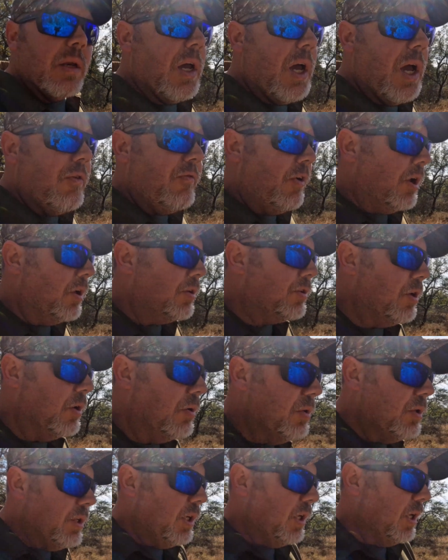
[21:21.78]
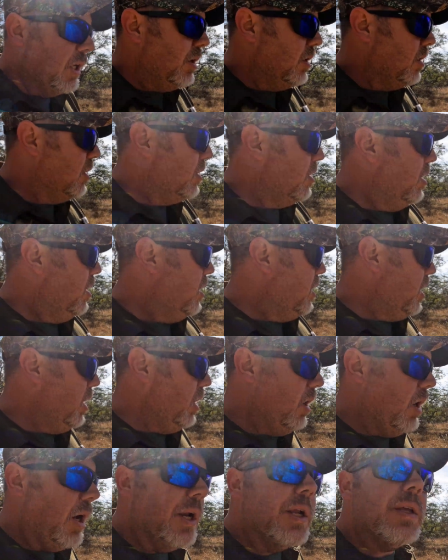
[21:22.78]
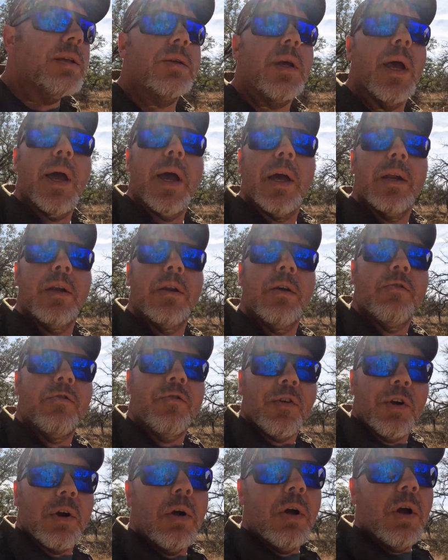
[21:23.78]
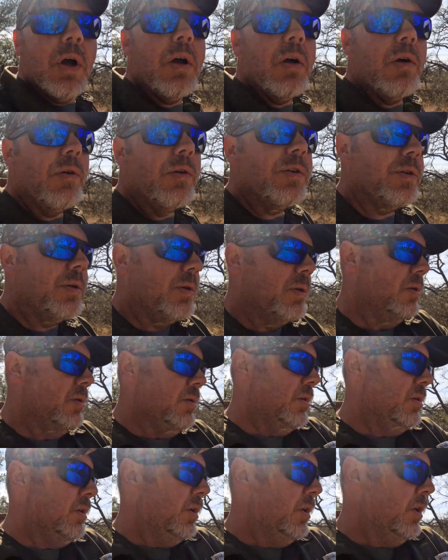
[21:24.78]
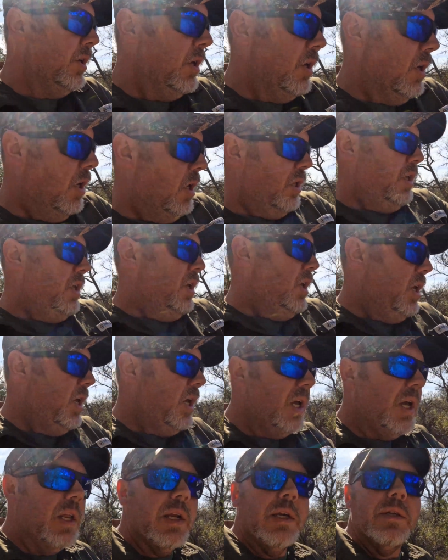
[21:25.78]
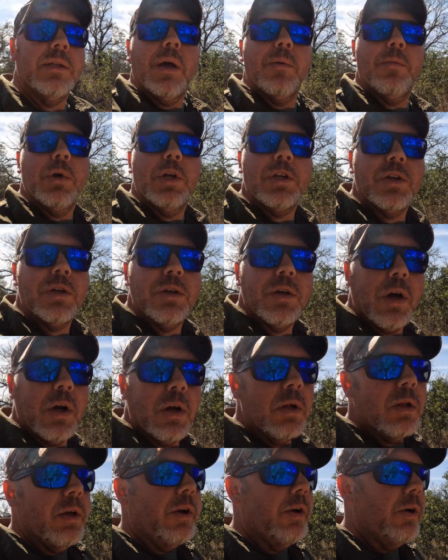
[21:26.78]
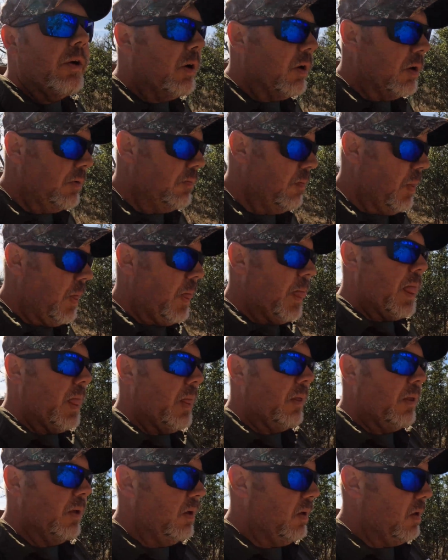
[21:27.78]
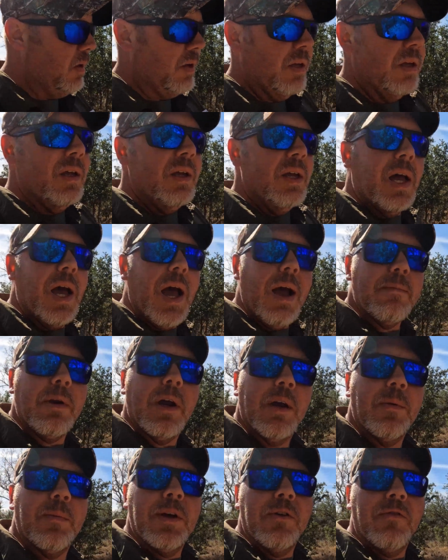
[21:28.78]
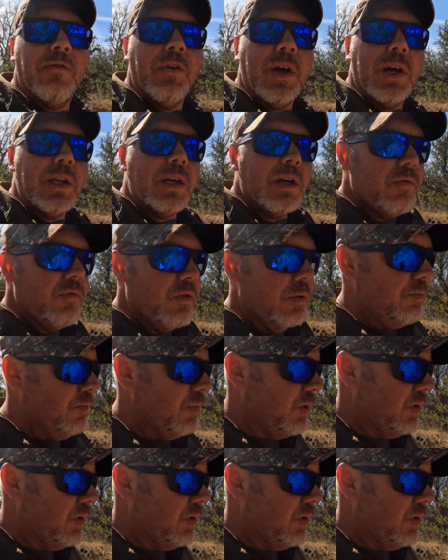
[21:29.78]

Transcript: I've also seen a lot of sign of feral hogs. And as I mentioned earlier, I'm not a big fan of them.